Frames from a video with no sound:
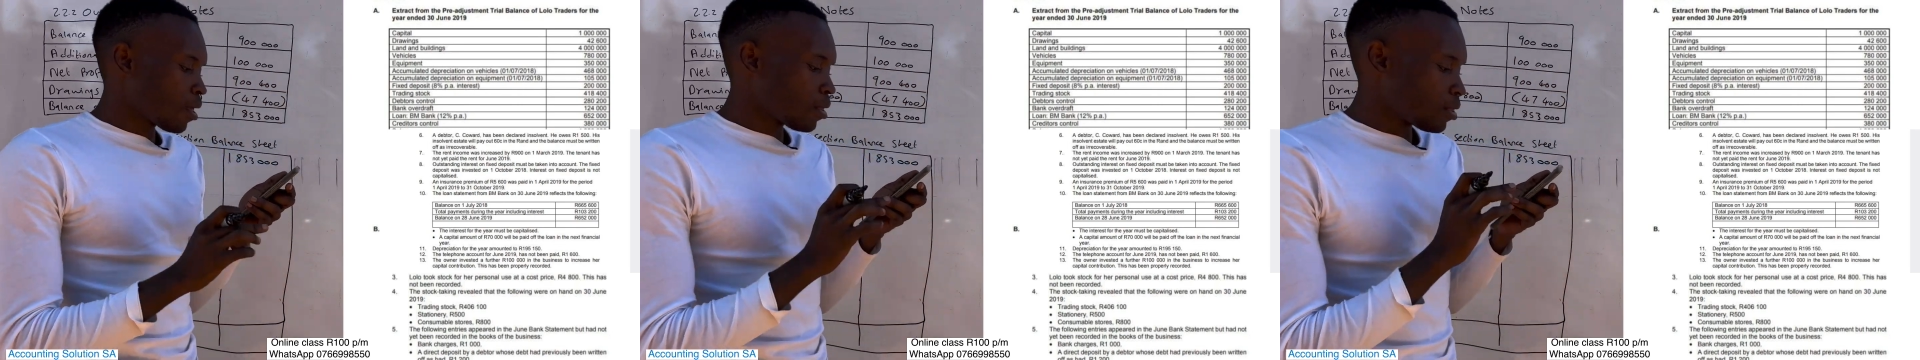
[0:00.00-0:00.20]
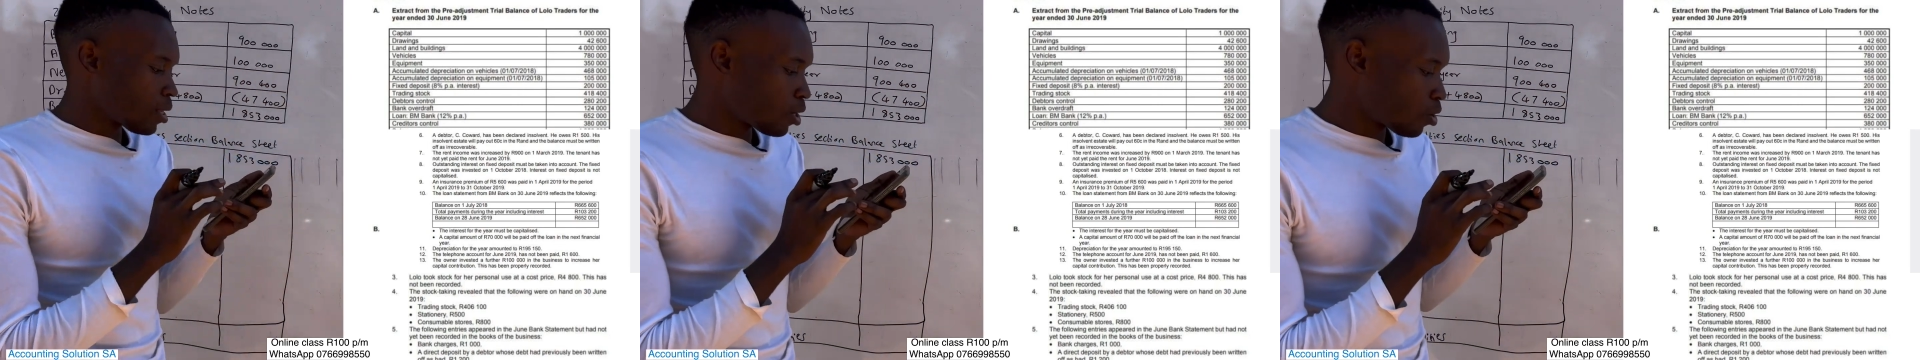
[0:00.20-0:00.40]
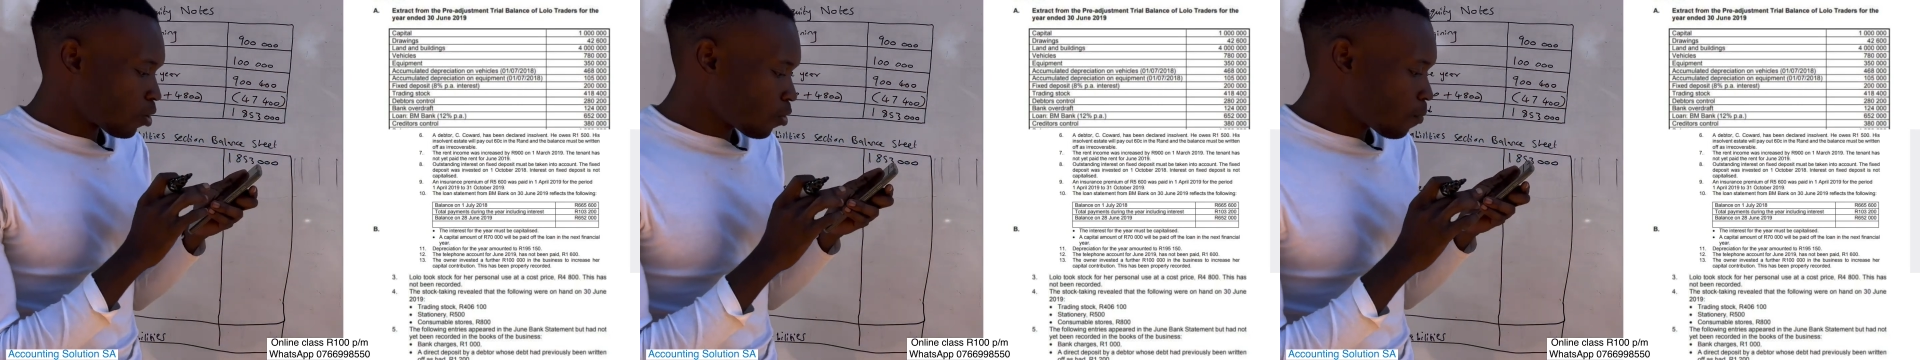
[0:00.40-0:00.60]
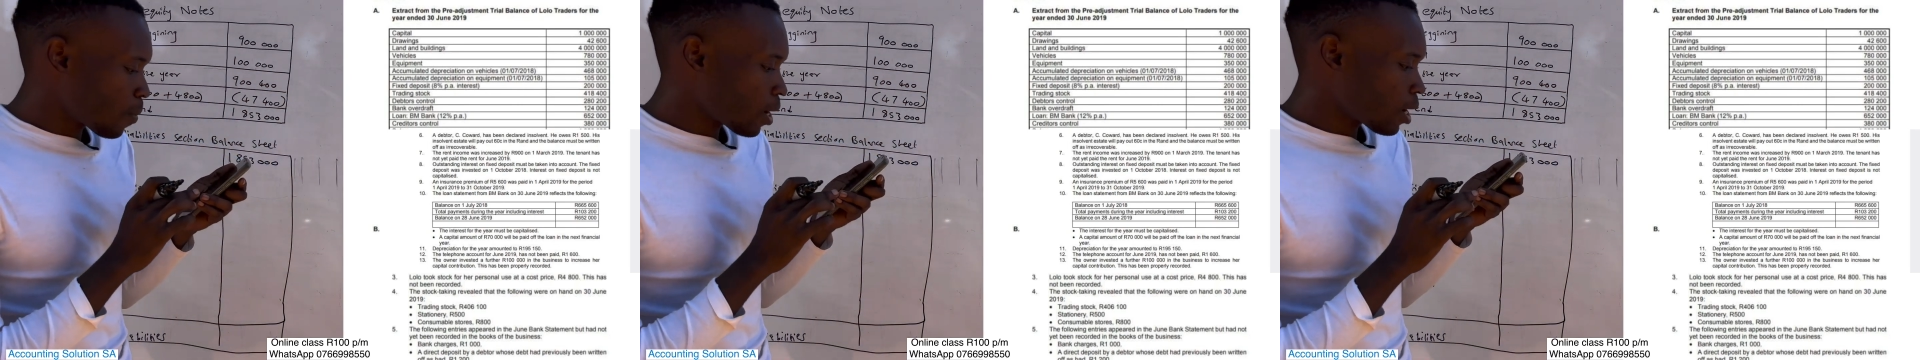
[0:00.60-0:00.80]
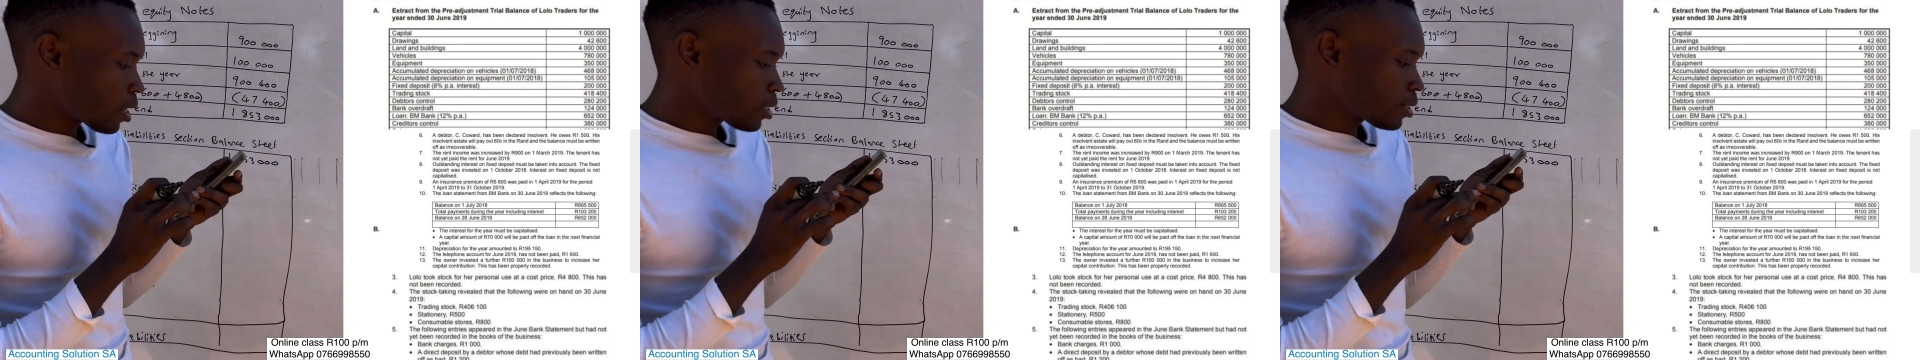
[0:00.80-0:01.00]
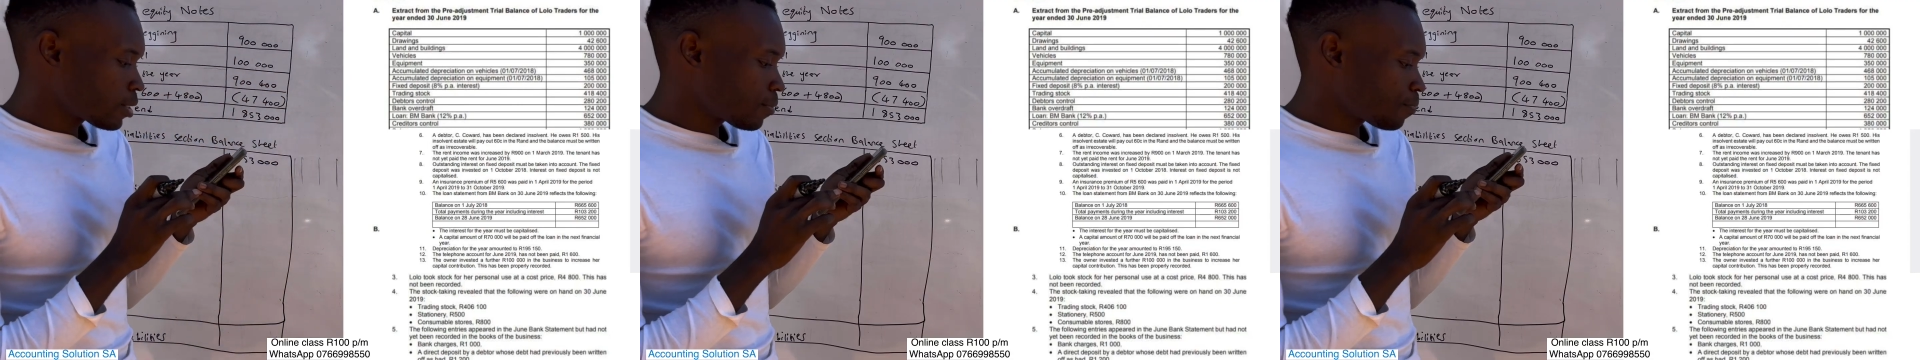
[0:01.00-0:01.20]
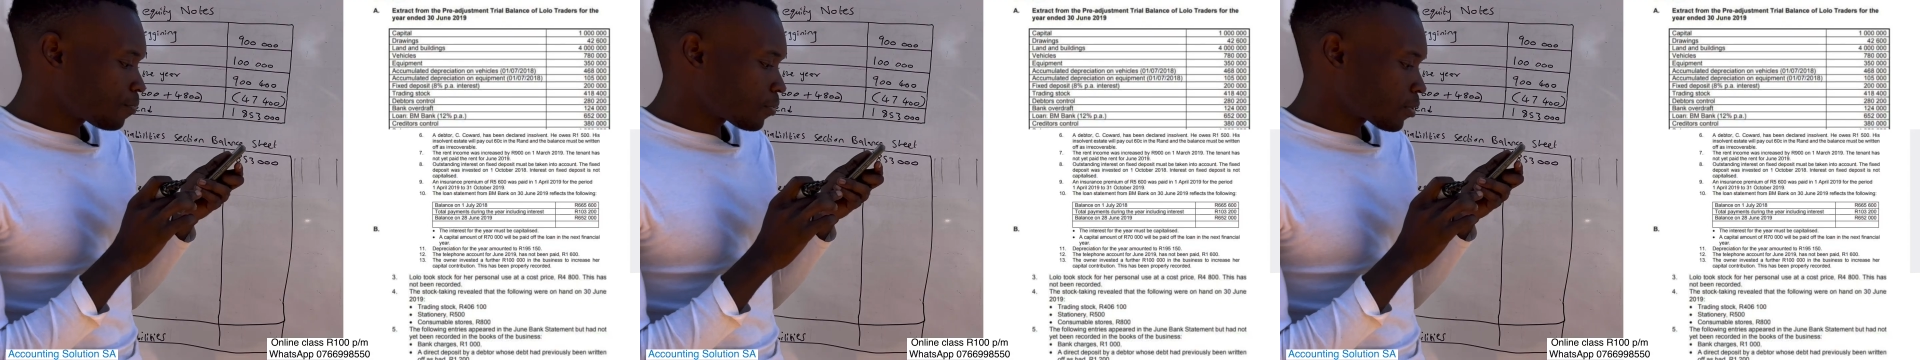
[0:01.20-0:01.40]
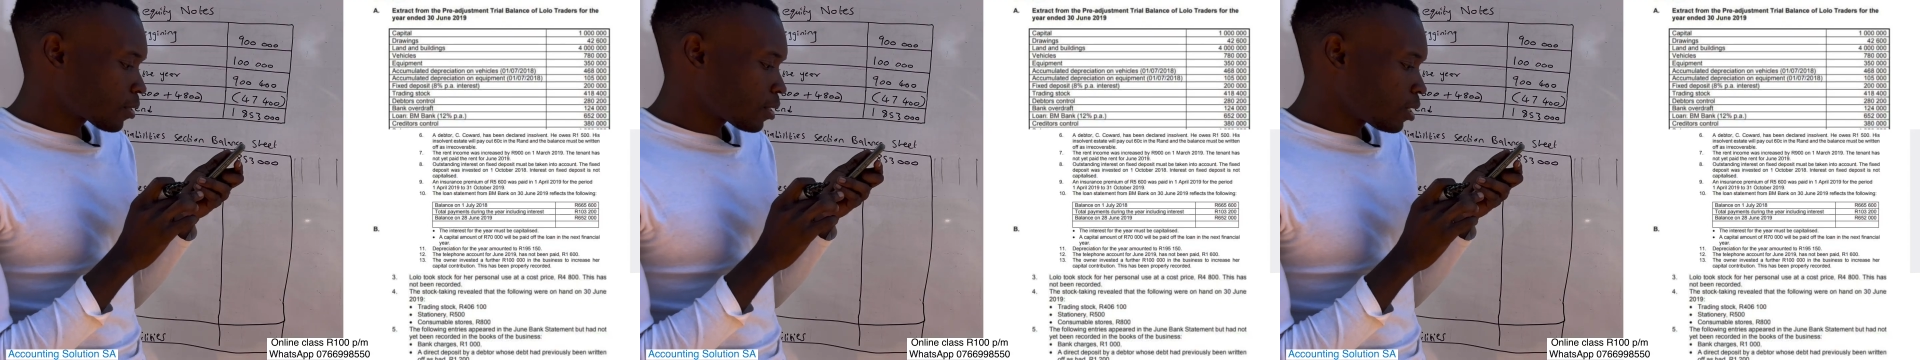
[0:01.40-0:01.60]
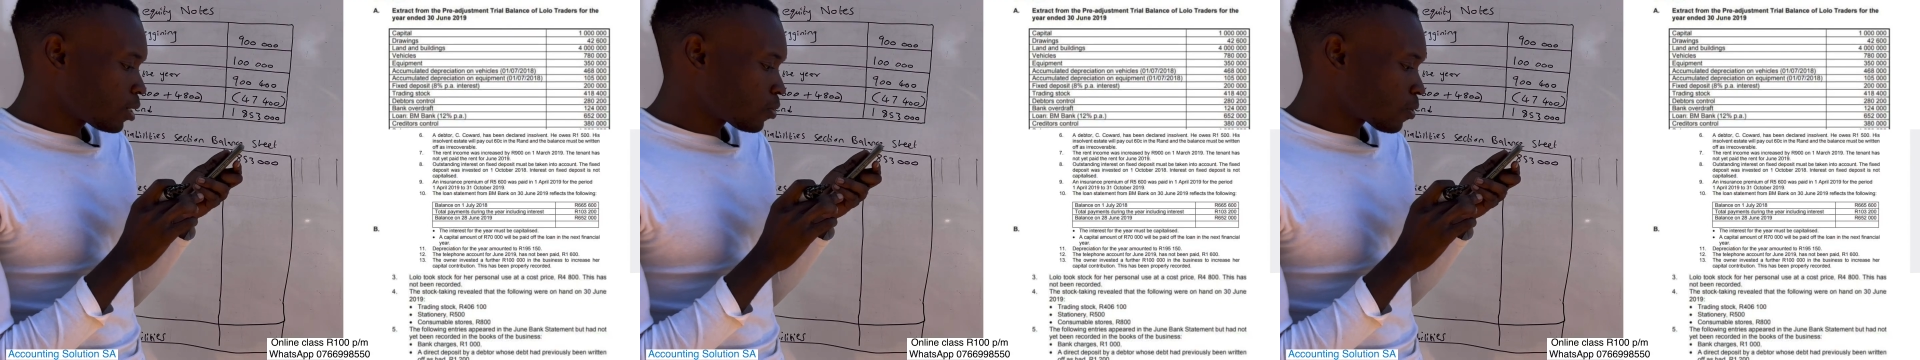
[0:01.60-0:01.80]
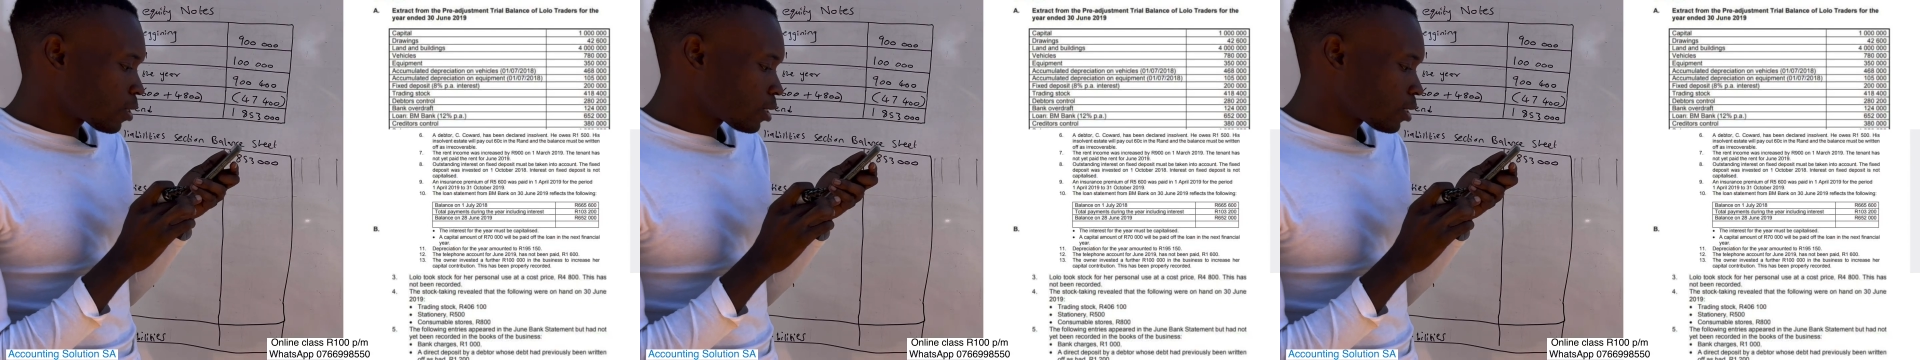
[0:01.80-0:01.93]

The loan balance, it was